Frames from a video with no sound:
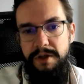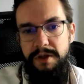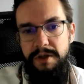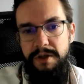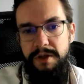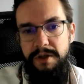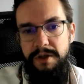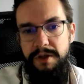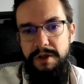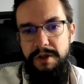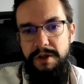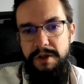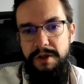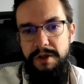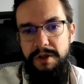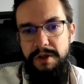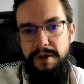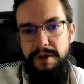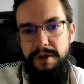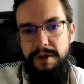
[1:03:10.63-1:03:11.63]
So
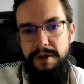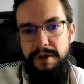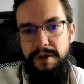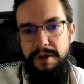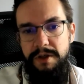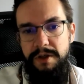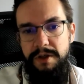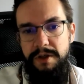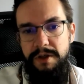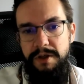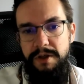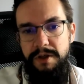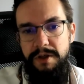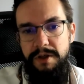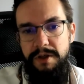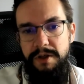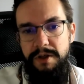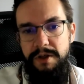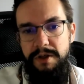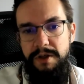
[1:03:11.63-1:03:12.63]

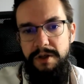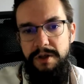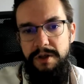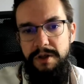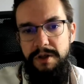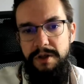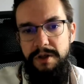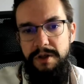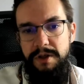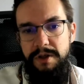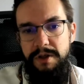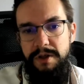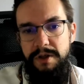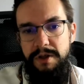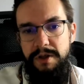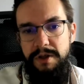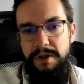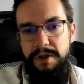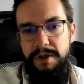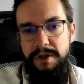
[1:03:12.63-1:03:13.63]
the biggest
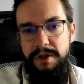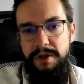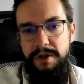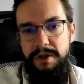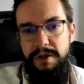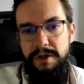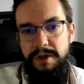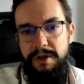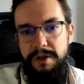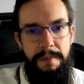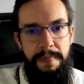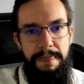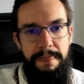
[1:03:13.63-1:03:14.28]
issue, right? So it's